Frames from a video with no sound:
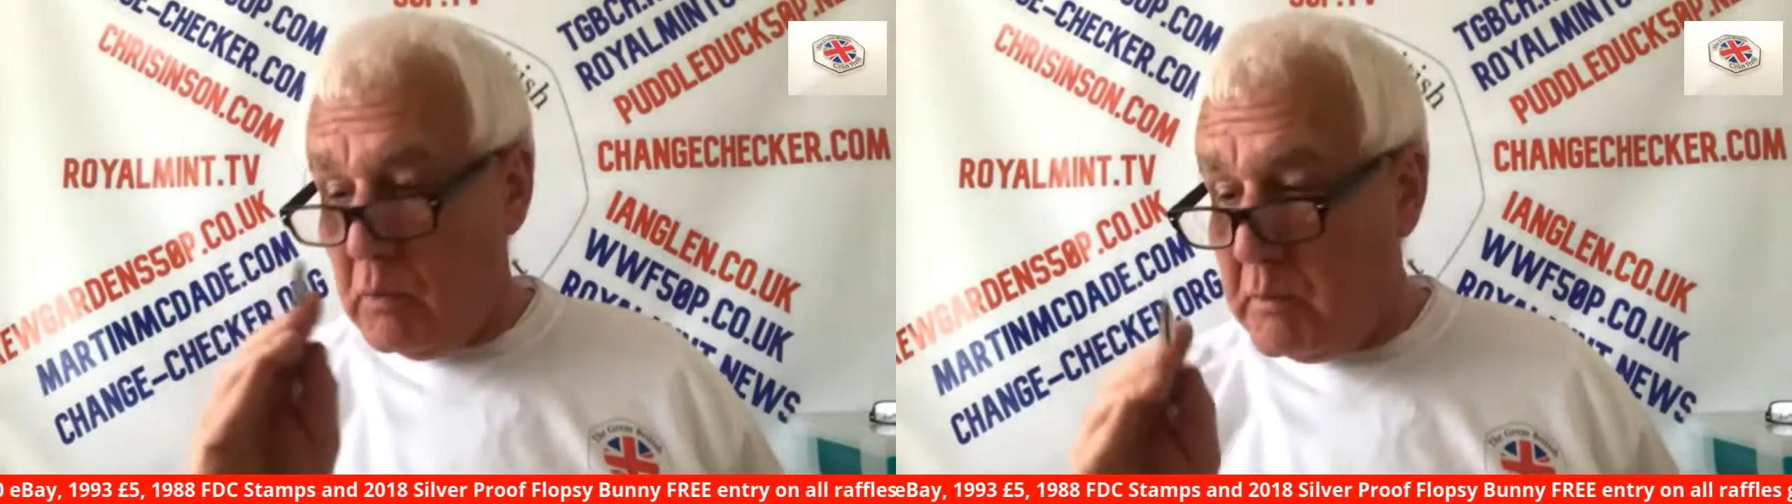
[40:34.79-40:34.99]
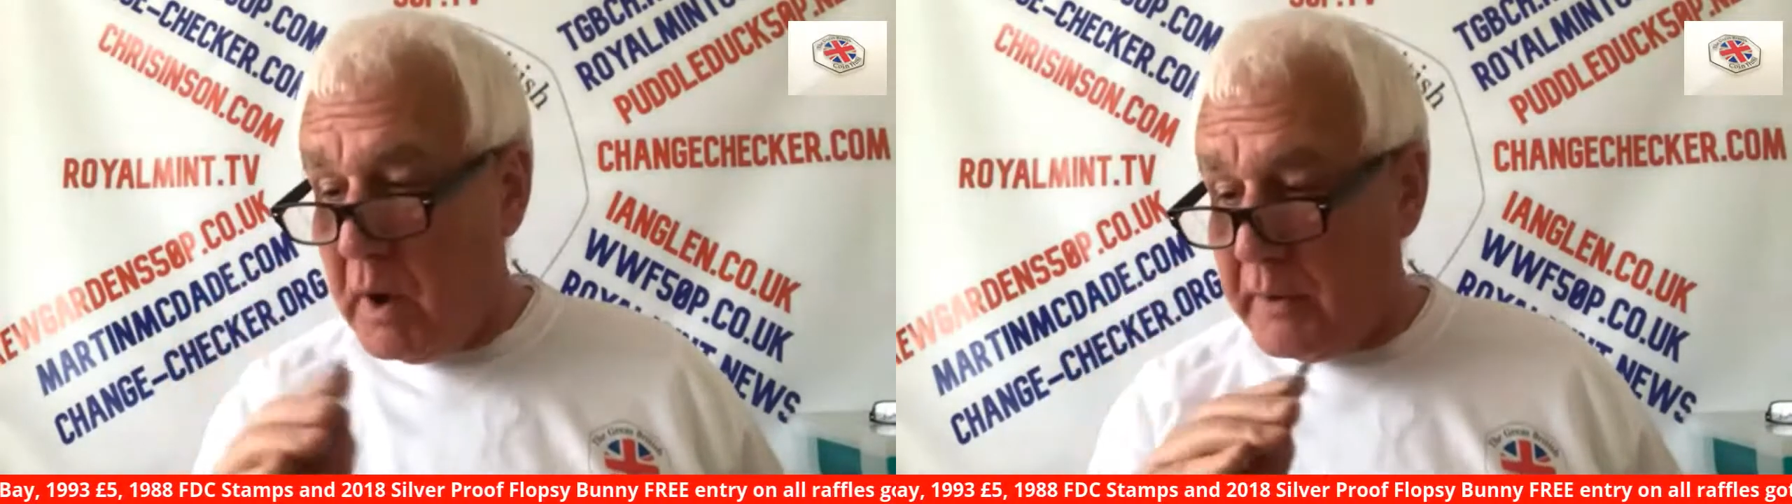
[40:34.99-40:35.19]

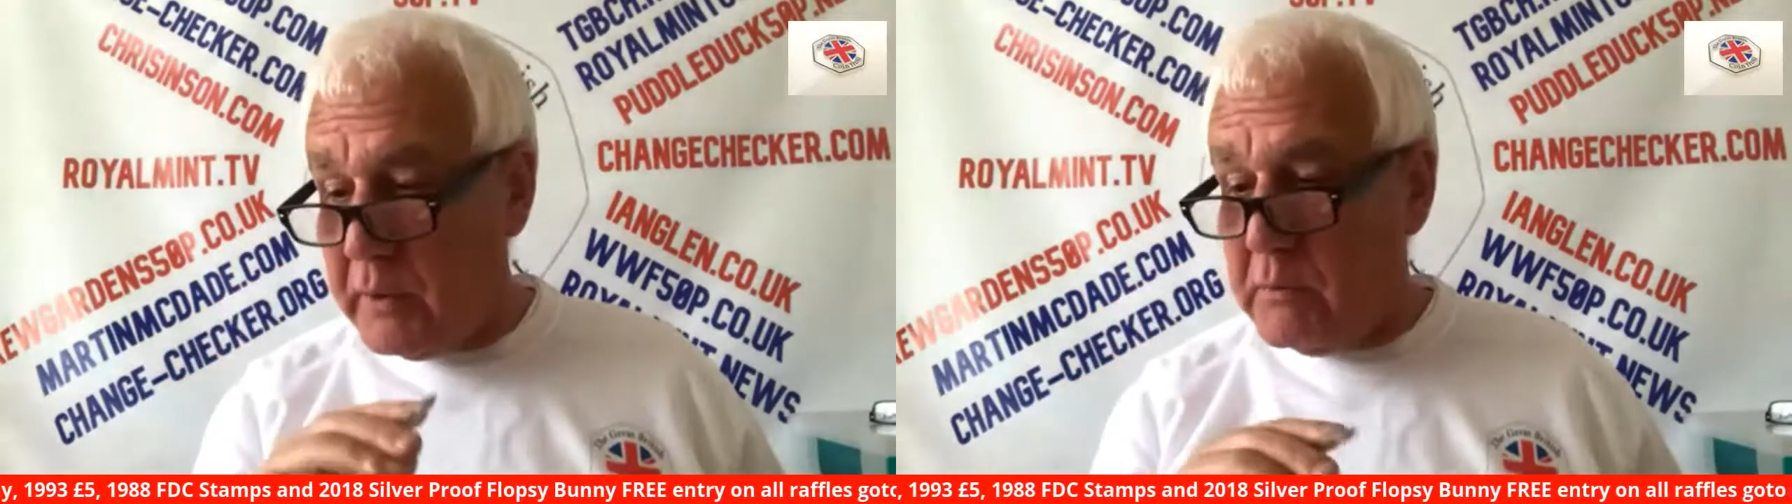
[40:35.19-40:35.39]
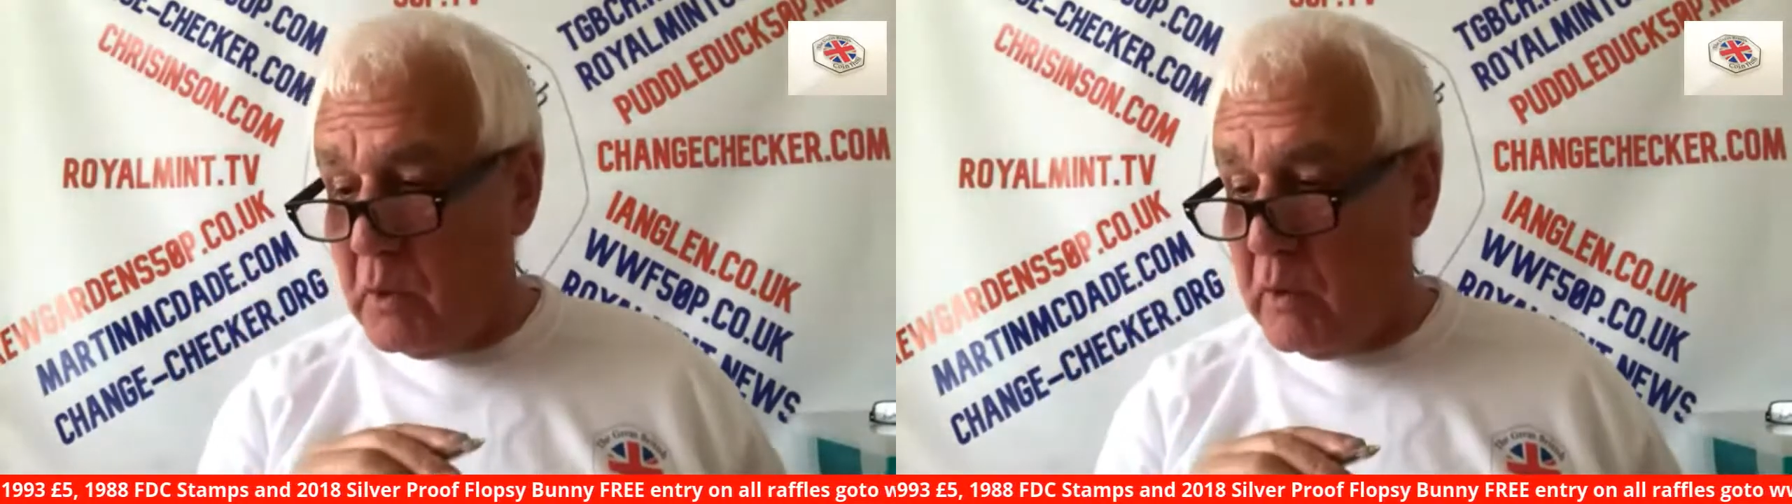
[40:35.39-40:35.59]
might
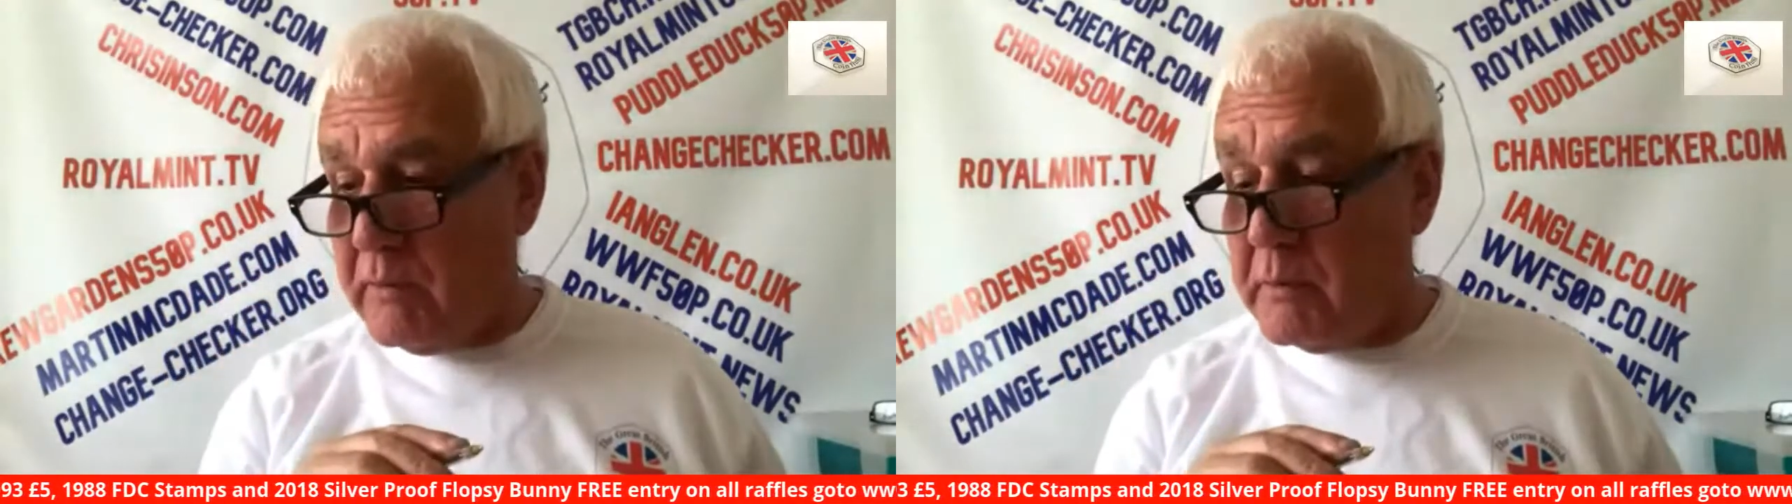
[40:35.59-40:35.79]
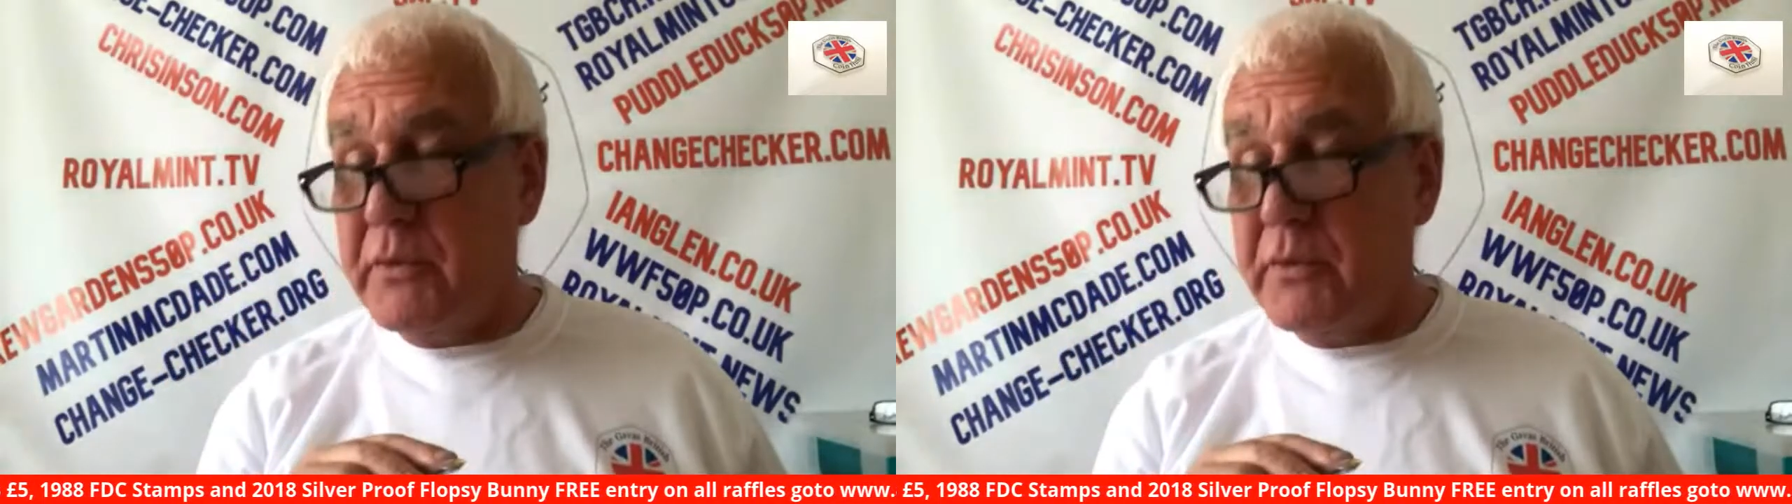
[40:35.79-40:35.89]
do more of them.